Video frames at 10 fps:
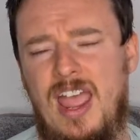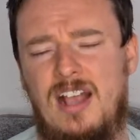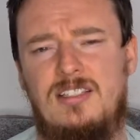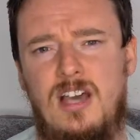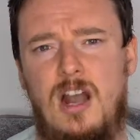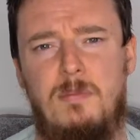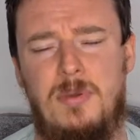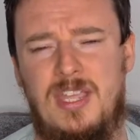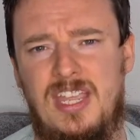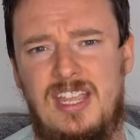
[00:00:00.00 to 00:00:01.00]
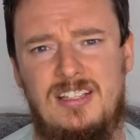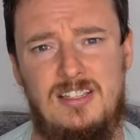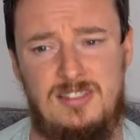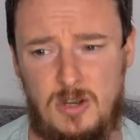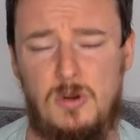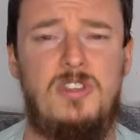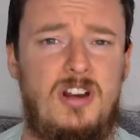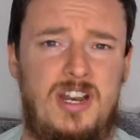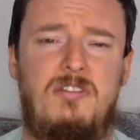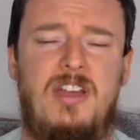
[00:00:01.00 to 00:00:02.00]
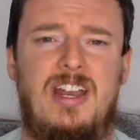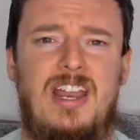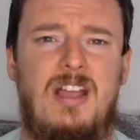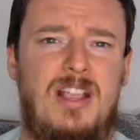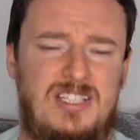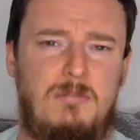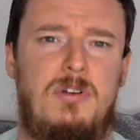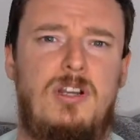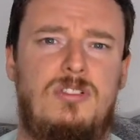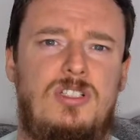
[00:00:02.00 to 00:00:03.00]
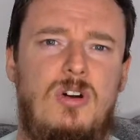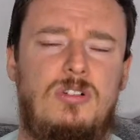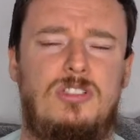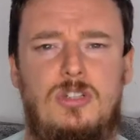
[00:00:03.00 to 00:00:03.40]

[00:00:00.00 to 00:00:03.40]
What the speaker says: XRP, the zone they're in right now, is a blue zone.